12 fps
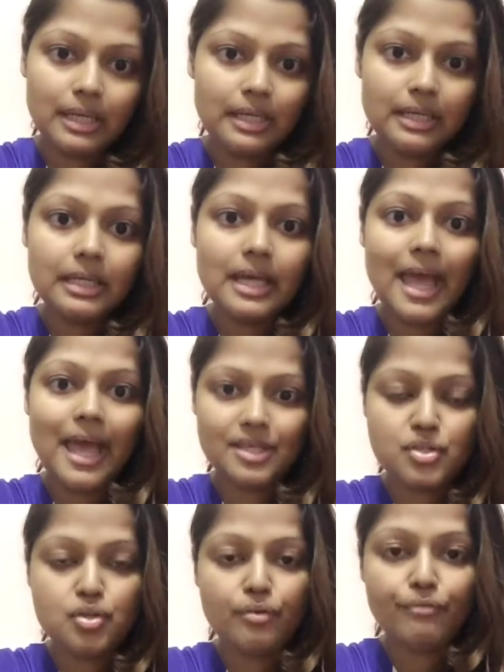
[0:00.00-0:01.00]
gaining
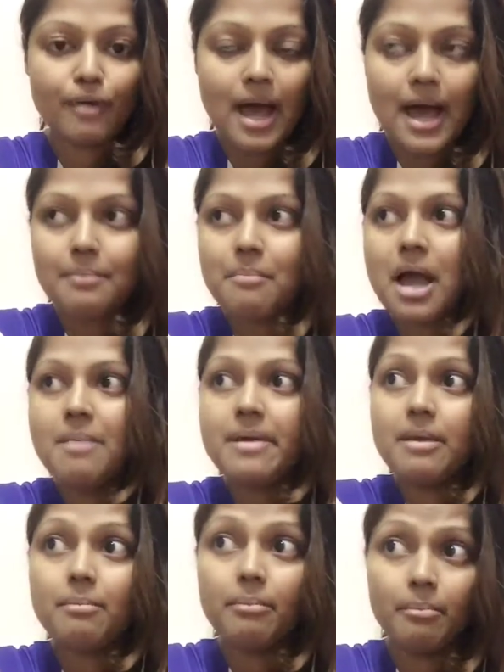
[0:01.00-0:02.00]
extra fat.
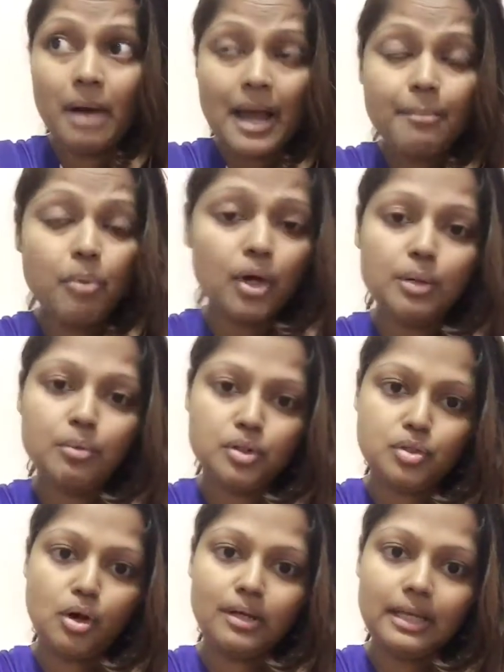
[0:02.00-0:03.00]
My body
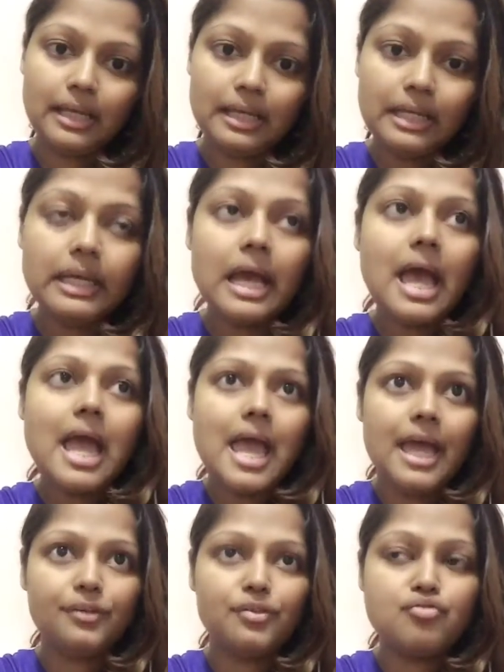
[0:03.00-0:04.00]
was not gaining
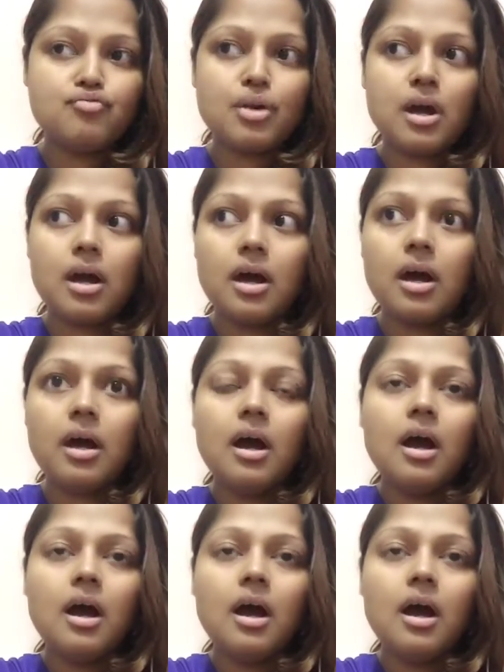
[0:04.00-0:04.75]
extra